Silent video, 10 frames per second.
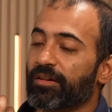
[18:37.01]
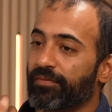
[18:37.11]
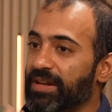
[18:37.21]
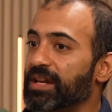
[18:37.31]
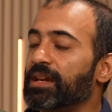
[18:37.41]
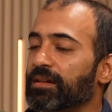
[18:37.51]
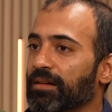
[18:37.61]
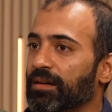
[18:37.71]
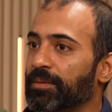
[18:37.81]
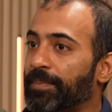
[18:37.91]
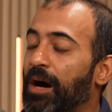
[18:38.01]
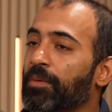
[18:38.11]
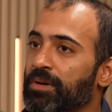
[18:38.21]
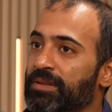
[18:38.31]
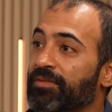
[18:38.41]
we
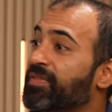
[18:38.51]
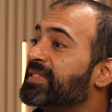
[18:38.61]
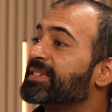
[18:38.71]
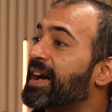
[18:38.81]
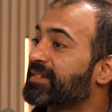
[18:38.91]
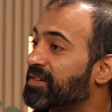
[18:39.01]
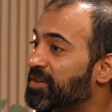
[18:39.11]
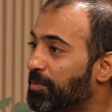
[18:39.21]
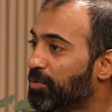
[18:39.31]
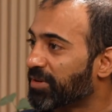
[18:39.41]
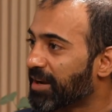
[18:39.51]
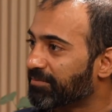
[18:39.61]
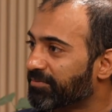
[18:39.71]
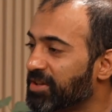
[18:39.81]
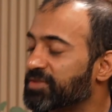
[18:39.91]
powered the Visa Accelerator Program,
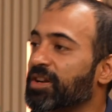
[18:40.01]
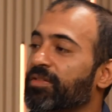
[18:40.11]
which